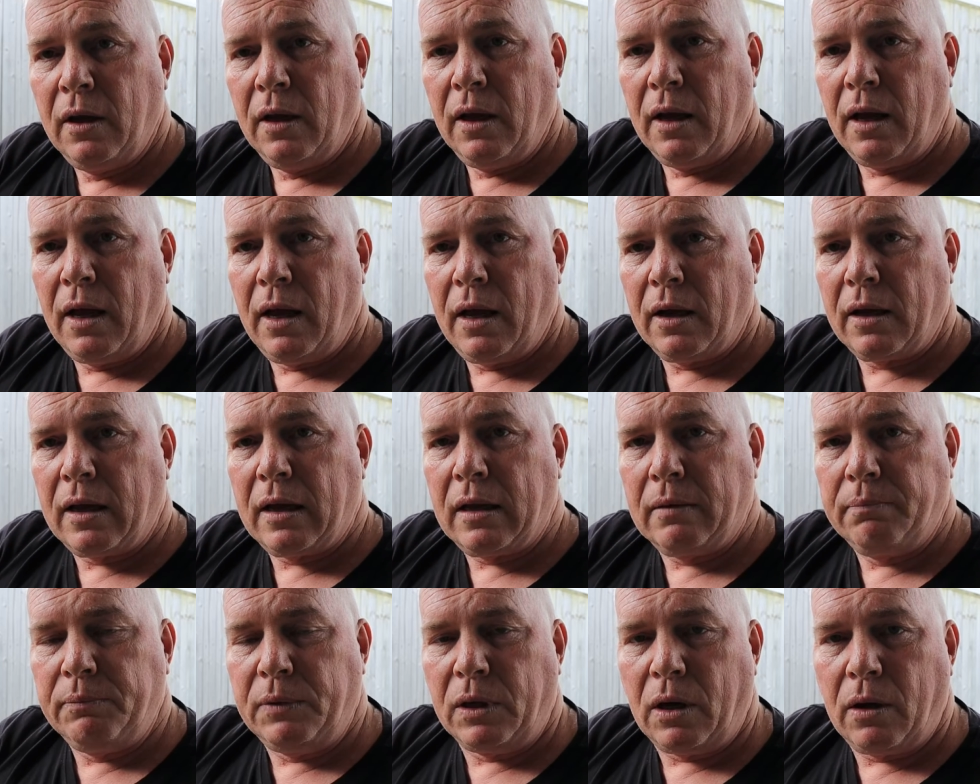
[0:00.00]

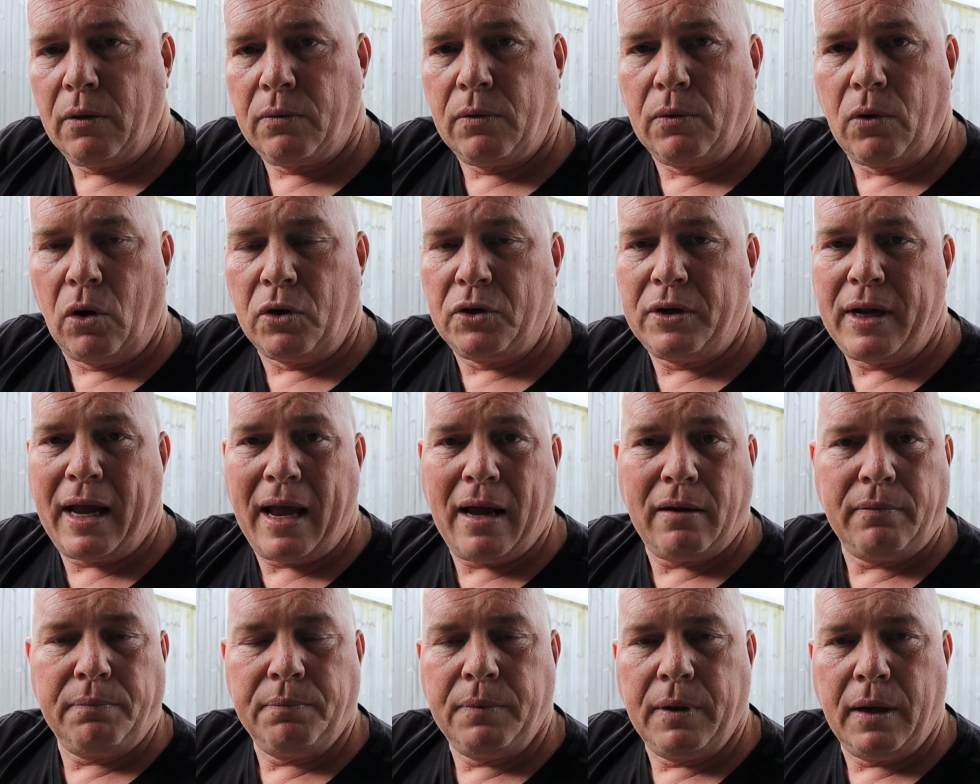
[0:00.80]
gone
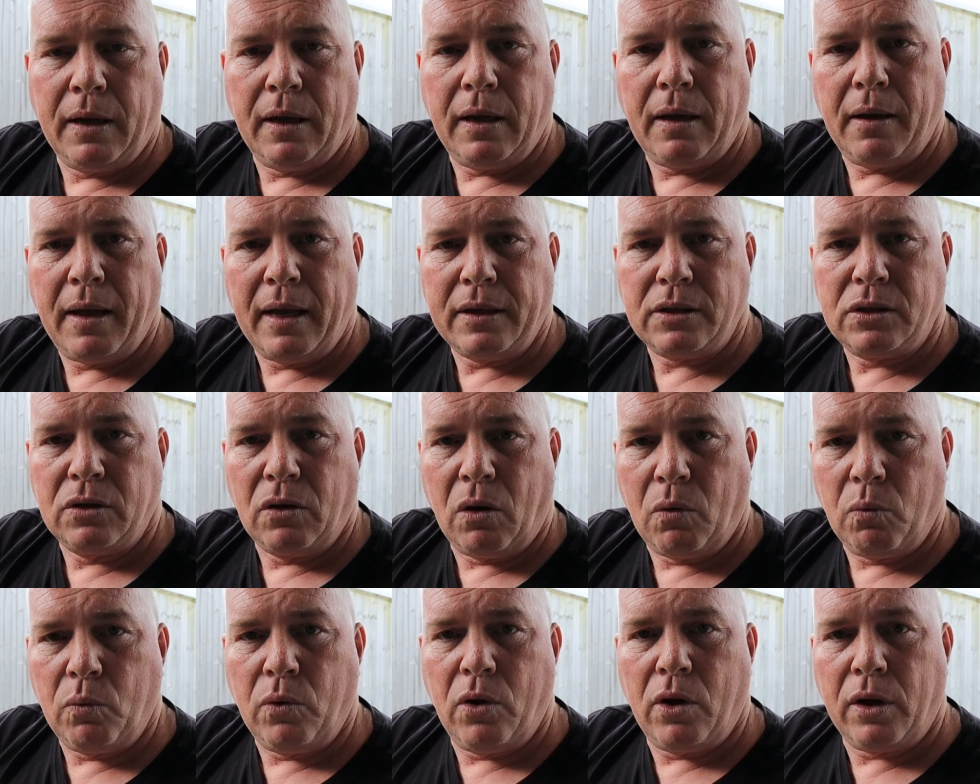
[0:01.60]
down, it's
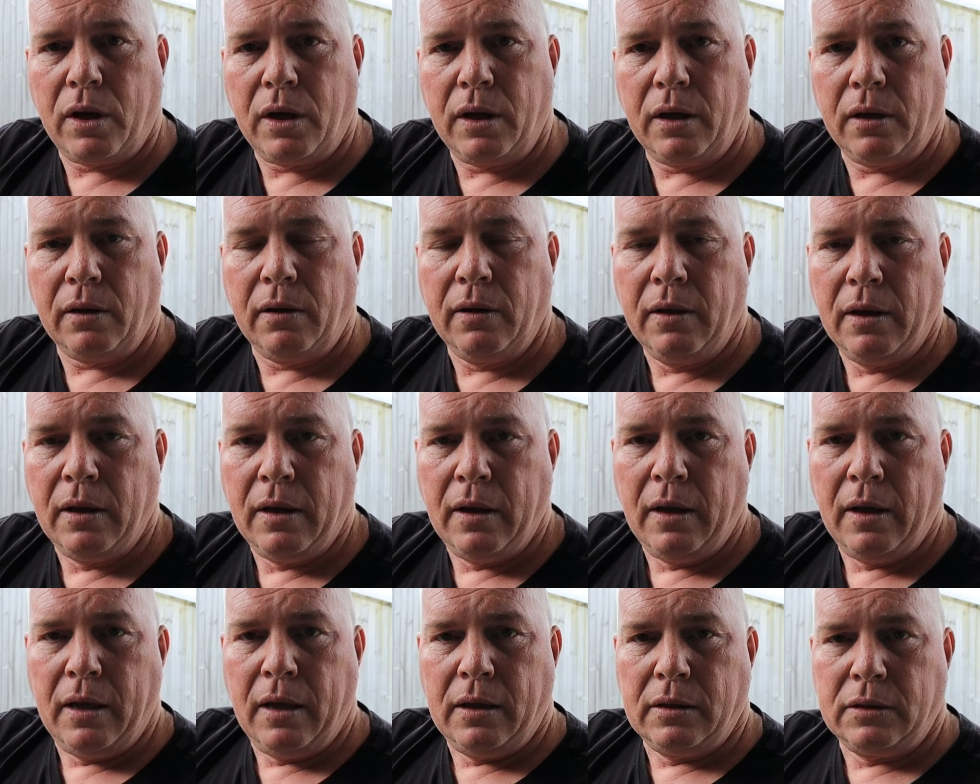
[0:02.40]
not working
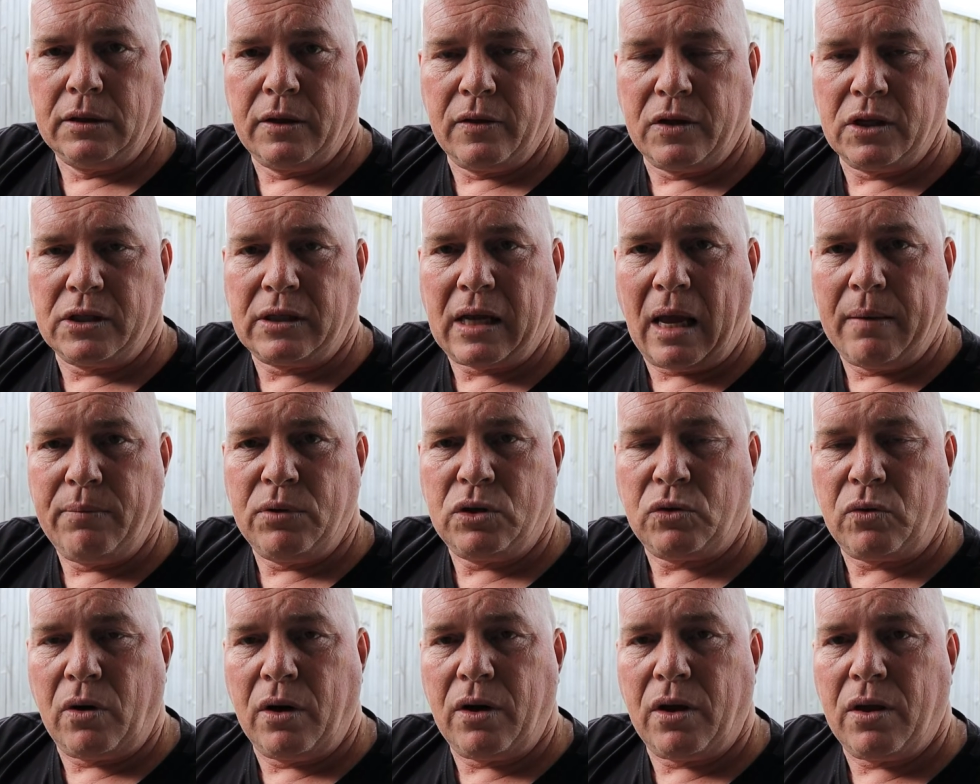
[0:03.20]
to the same
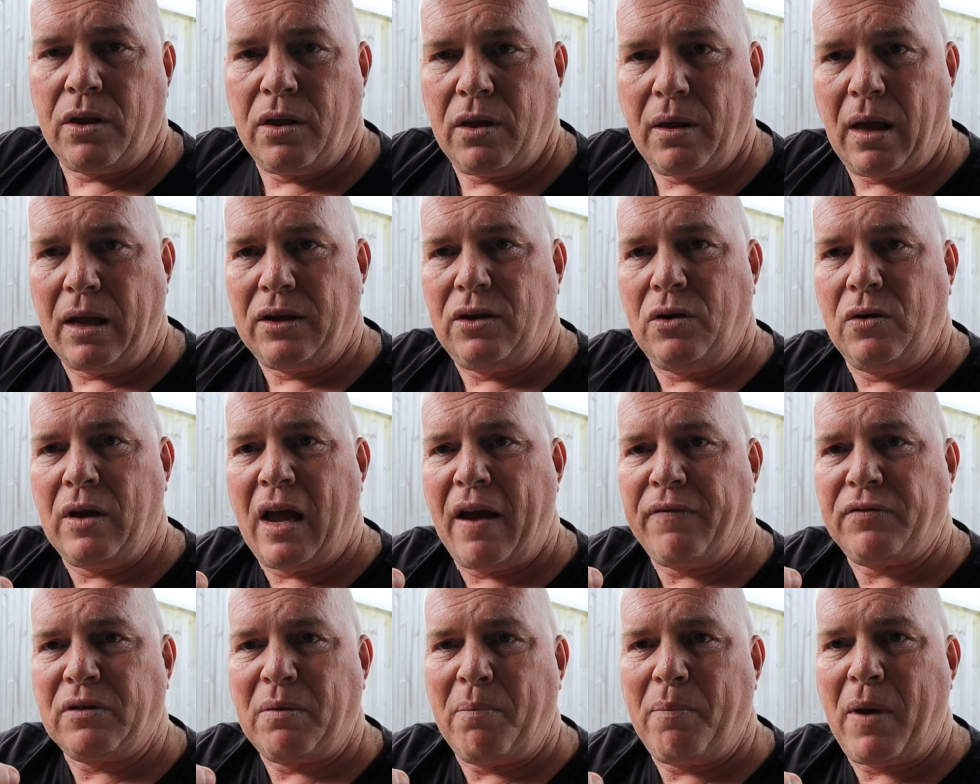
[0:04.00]
strength and you
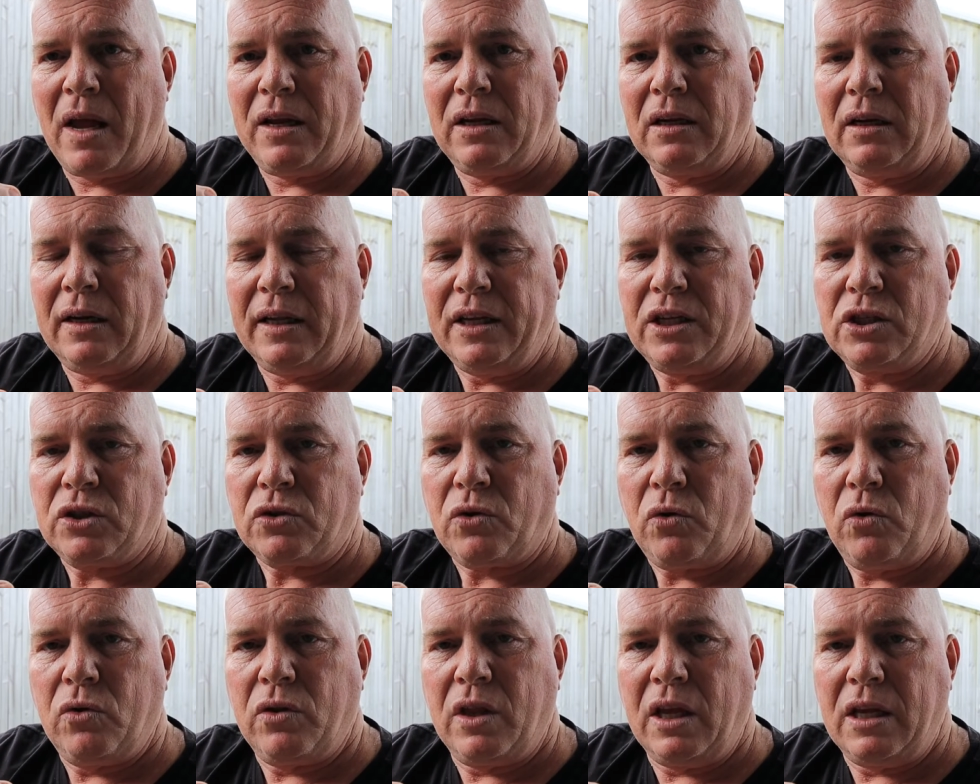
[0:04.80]
have to manually
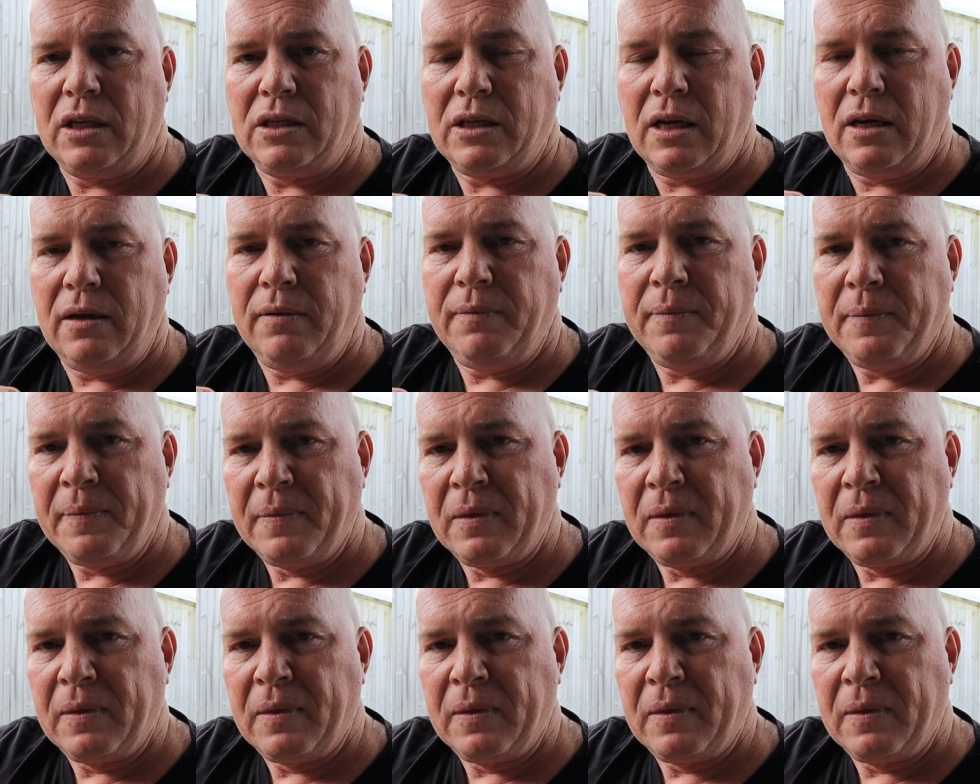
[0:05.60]
screw these in.